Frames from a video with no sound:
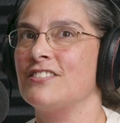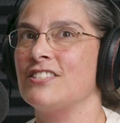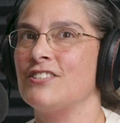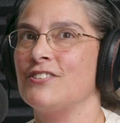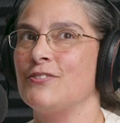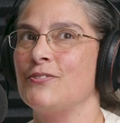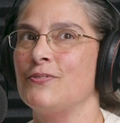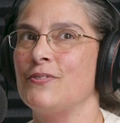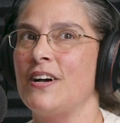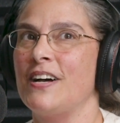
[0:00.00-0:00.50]

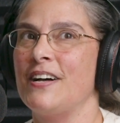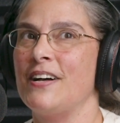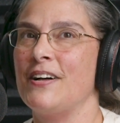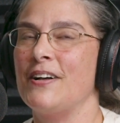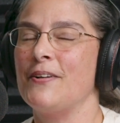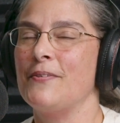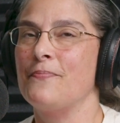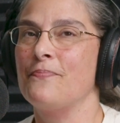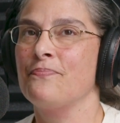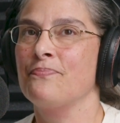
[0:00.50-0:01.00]
to
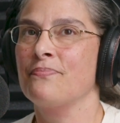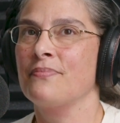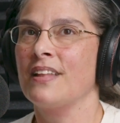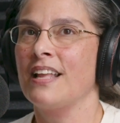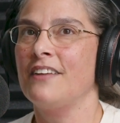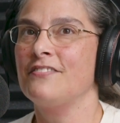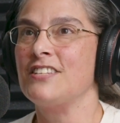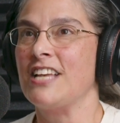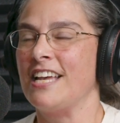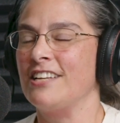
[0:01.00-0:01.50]

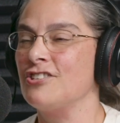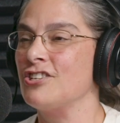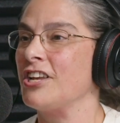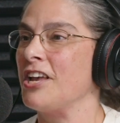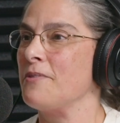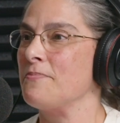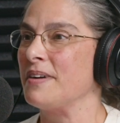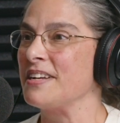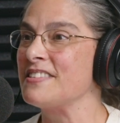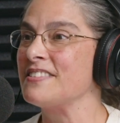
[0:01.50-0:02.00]

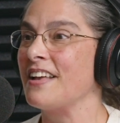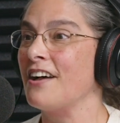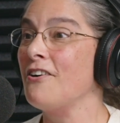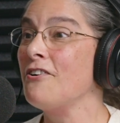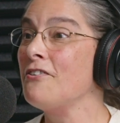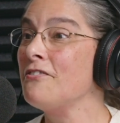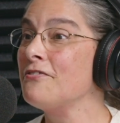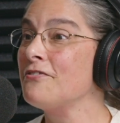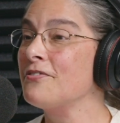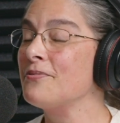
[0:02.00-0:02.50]
educate
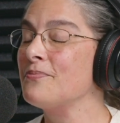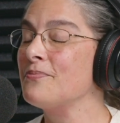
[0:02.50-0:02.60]
myself.